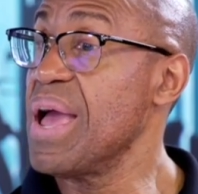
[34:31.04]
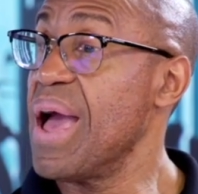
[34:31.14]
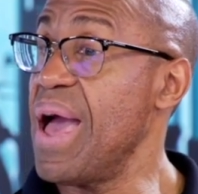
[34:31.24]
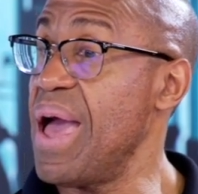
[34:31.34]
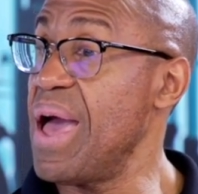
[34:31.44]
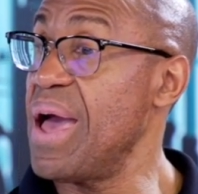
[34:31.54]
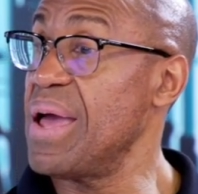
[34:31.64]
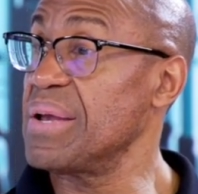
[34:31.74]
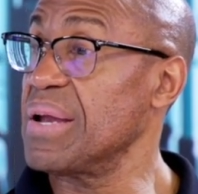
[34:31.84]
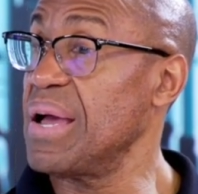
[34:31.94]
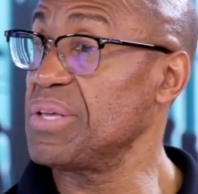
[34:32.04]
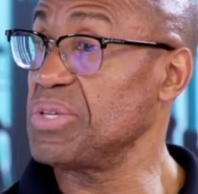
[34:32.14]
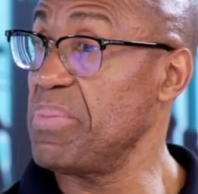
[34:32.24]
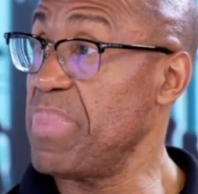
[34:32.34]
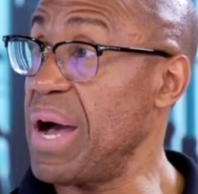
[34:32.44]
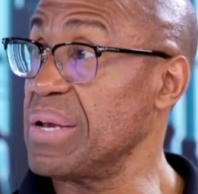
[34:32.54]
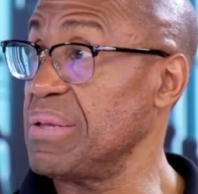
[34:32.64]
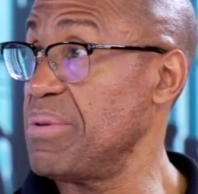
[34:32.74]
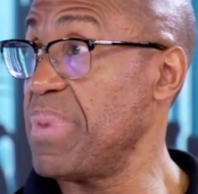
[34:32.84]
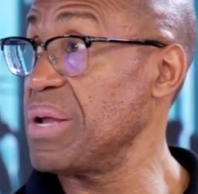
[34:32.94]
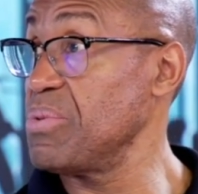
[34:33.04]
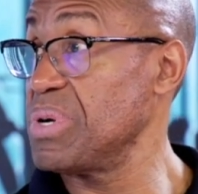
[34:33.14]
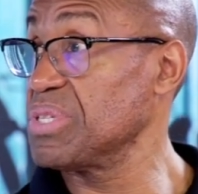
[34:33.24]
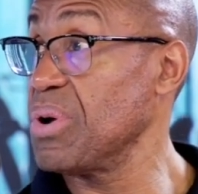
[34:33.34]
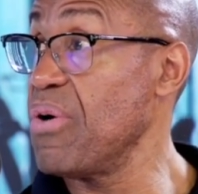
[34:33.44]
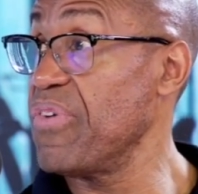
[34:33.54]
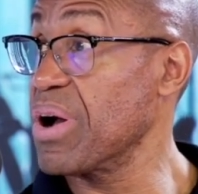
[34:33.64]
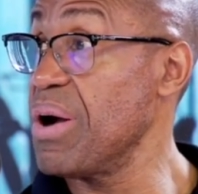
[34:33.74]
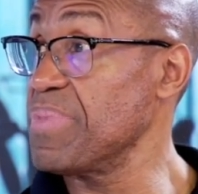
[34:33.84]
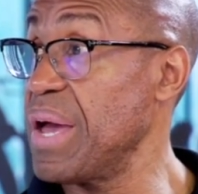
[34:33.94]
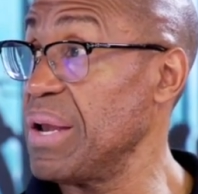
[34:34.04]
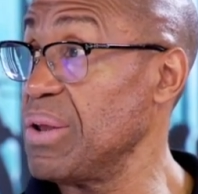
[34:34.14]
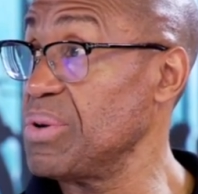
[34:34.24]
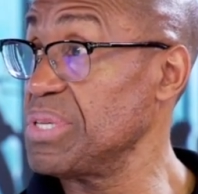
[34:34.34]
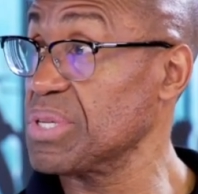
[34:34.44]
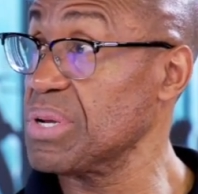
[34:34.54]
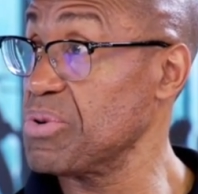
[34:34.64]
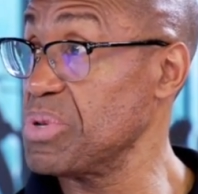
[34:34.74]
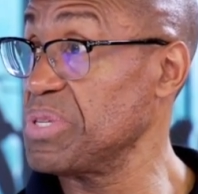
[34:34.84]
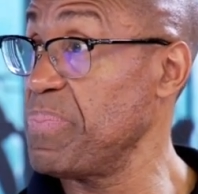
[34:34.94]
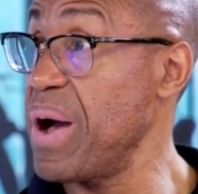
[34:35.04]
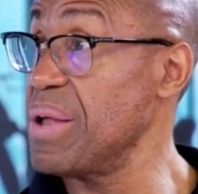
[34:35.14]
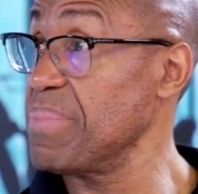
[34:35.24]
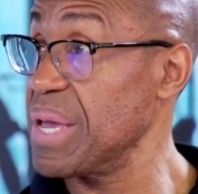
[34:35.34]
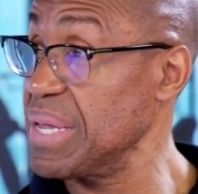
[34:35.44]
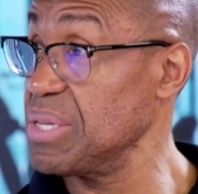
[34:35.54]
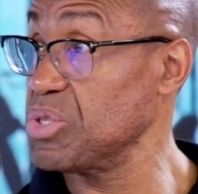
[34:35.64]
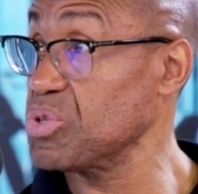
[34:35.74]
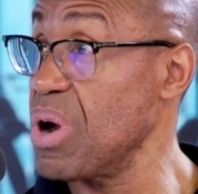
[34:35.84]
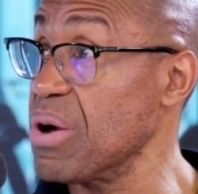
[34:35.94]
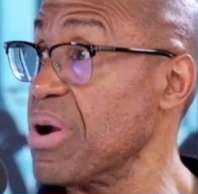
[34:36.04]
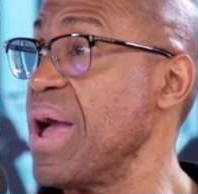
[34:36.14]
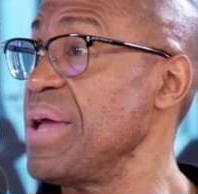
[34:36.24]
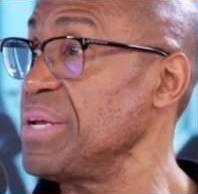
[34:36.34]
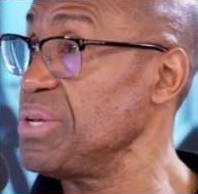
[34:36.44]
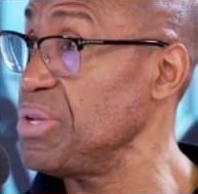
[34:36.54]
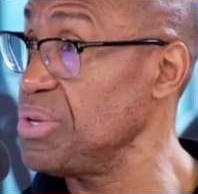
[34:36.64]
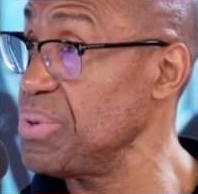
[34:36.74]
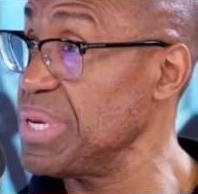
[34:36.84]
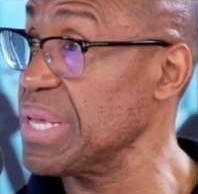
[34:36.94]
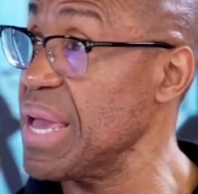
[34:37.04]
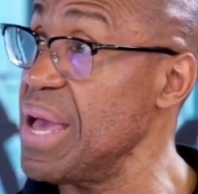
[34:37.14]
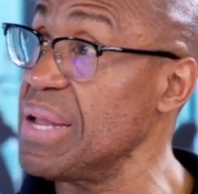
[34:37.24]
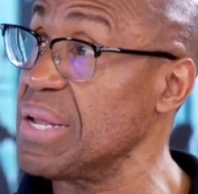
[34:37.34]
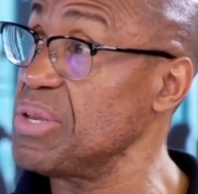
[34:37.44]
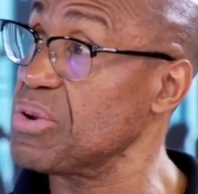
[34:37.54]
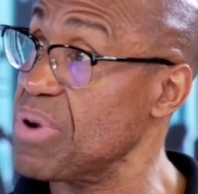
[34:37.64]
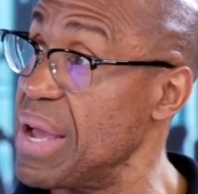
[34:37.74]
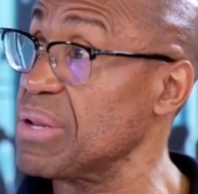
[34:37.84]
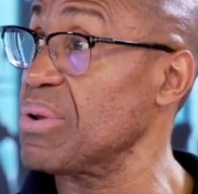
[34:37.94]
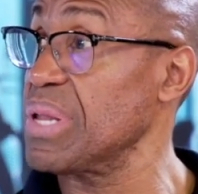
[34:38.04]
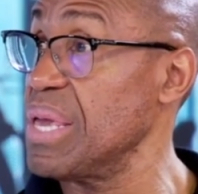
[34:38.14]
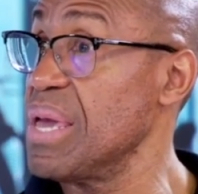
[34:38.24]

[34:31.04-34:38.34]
and as your body wants to overcome that load, it's going to respond by getting stronger. And then you do it again, and you gradually